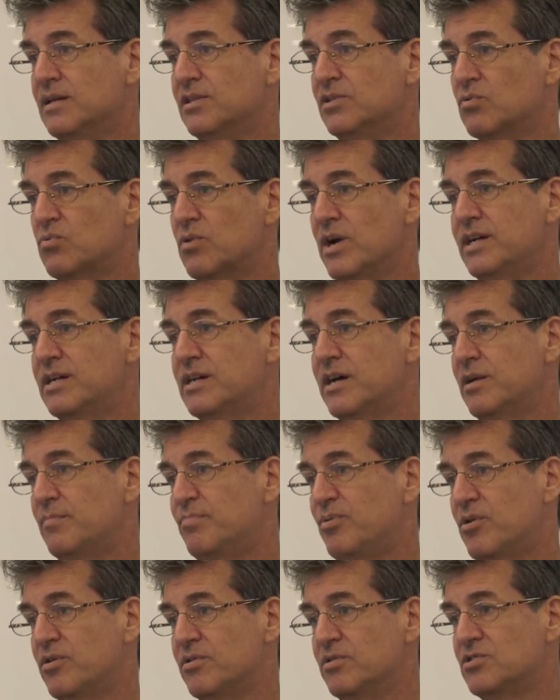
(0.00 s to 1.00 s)
the right kind
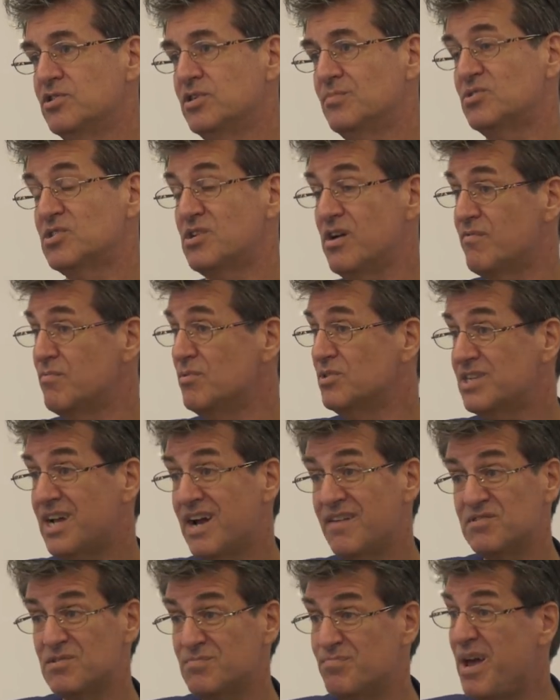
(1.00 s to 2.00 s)
of partnerships. Governments
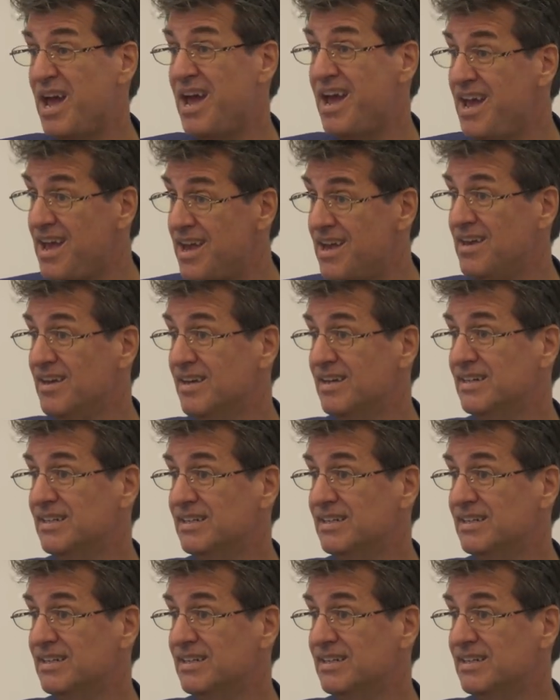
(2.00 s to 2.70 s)
have to pay.